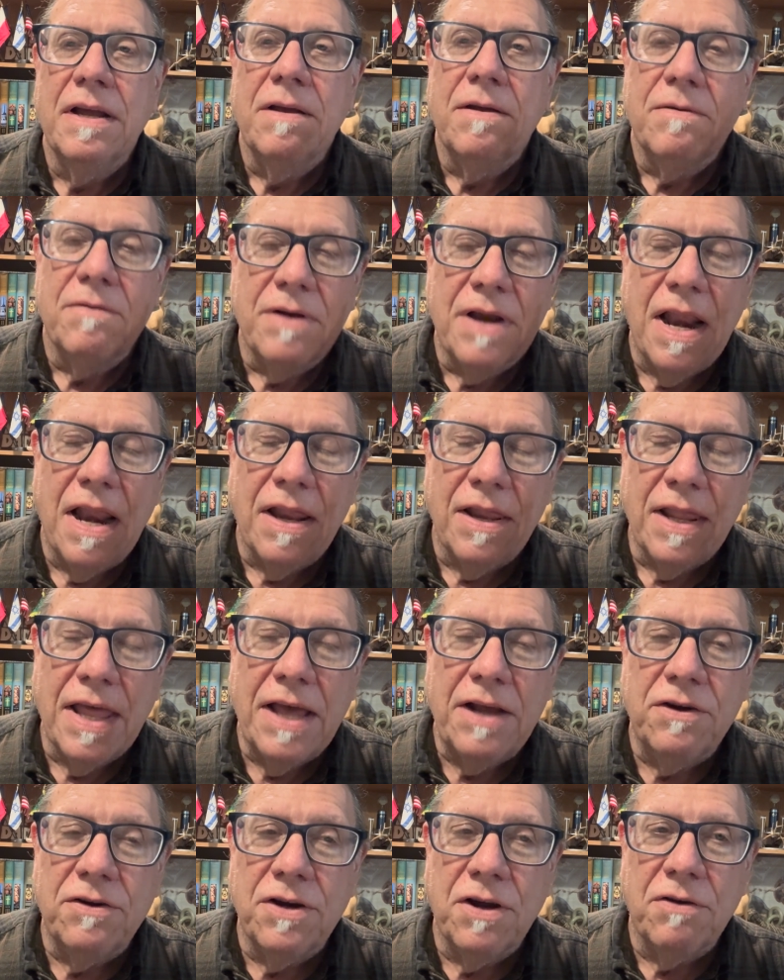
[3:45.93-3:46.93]

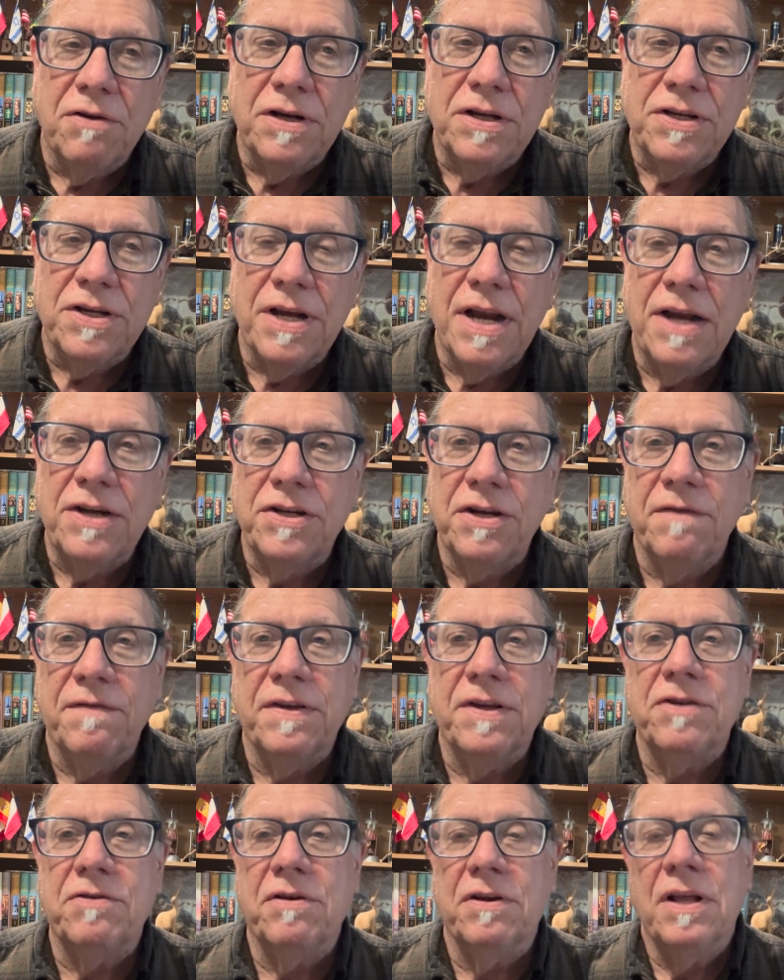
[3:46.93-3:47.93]
later known as the nation of
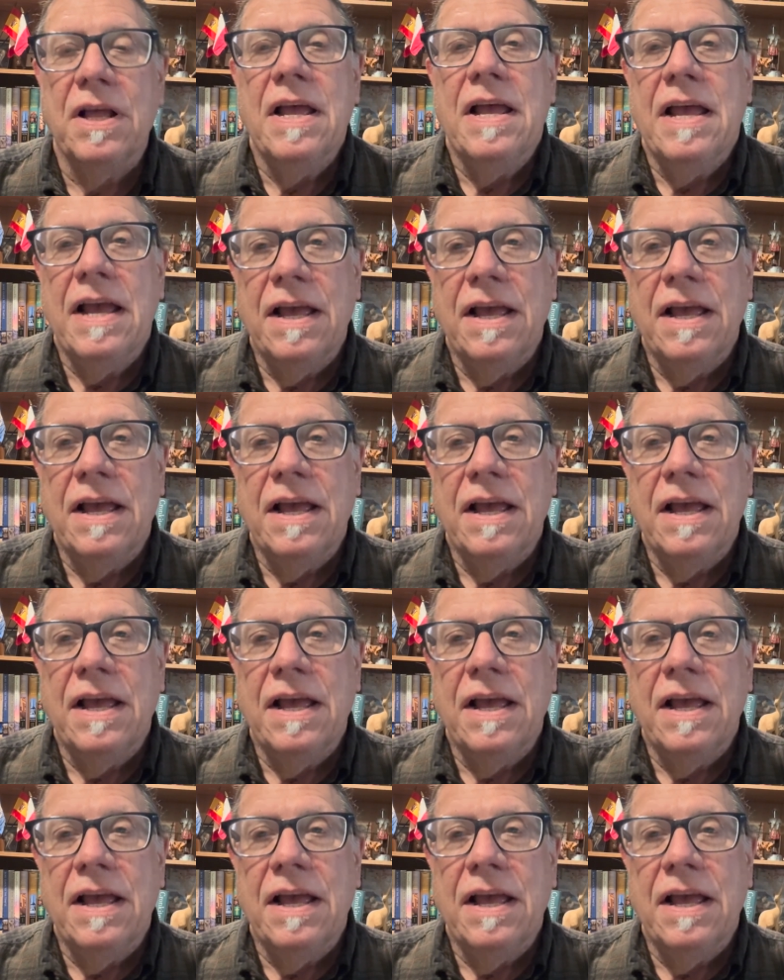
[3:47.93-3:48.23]
Israel.